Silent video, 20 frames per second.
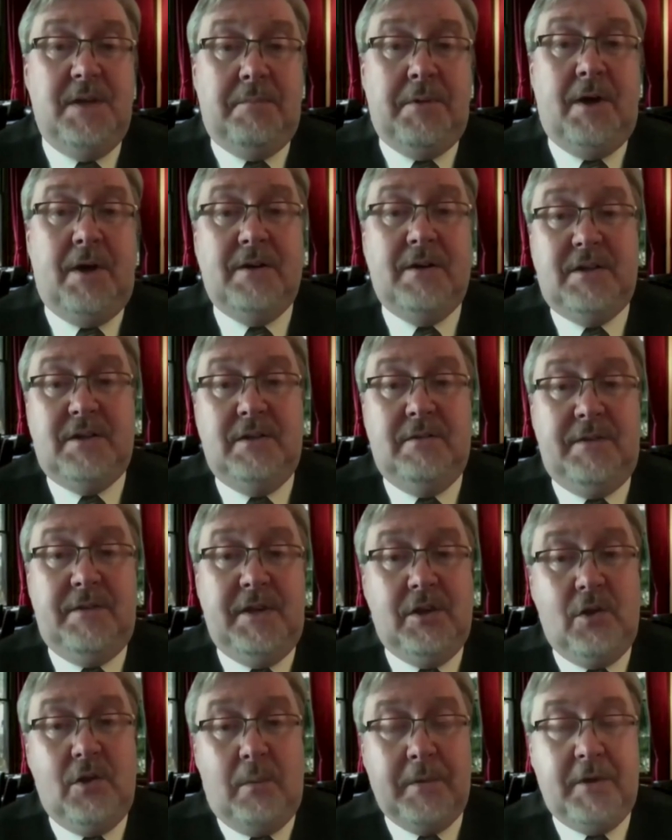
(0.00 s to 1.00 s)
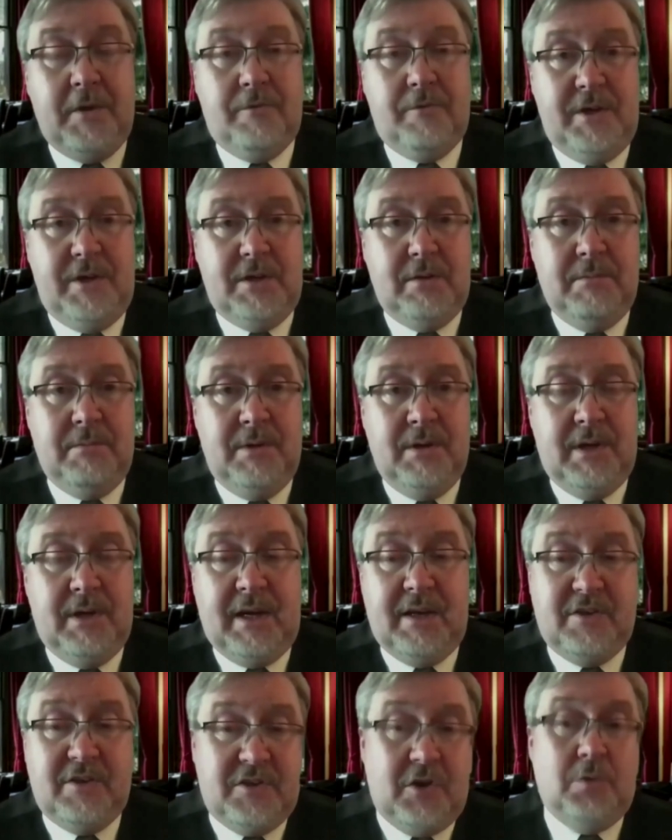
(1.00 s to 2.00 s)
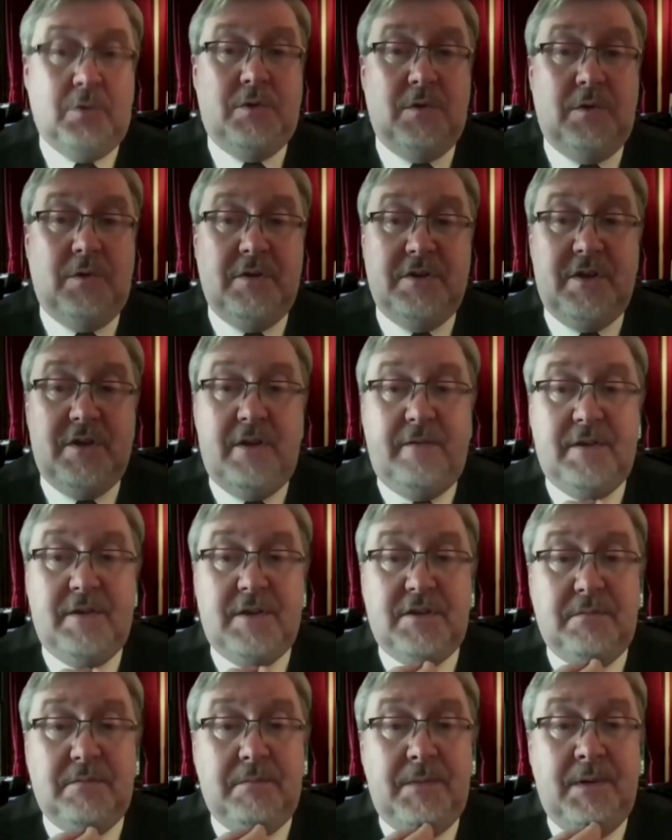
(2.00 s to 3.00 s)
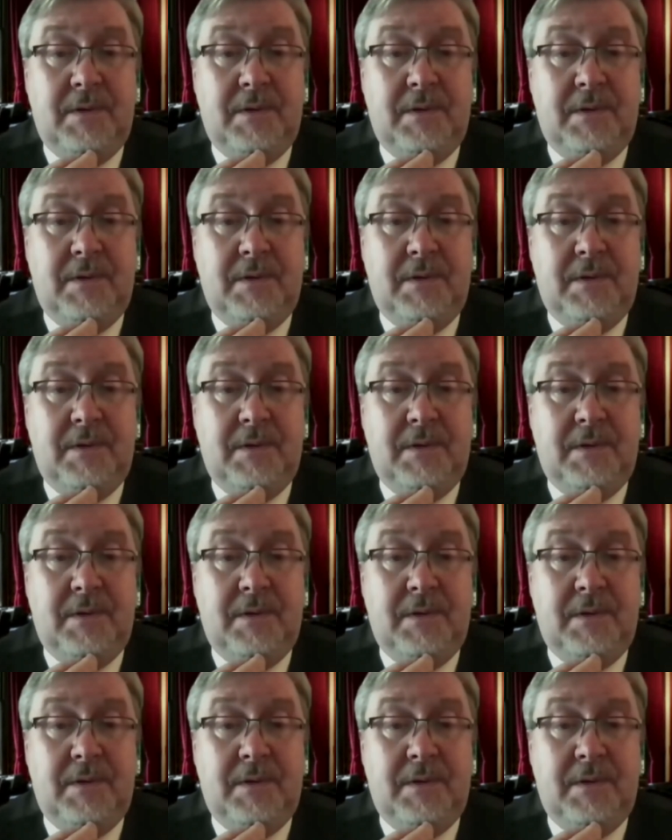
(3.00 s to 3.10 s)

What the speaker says: a party of economic freedom and social conservatism.